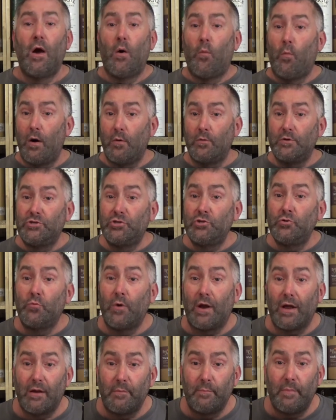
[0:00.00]
What would you
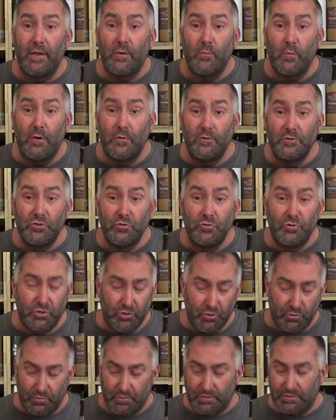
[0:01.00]
recommend? What would you
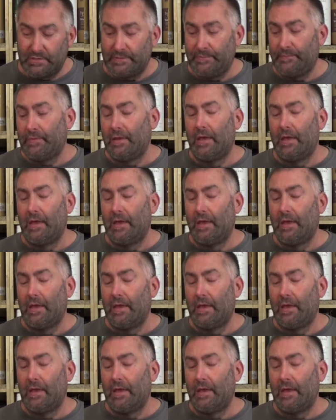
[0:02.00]
choose?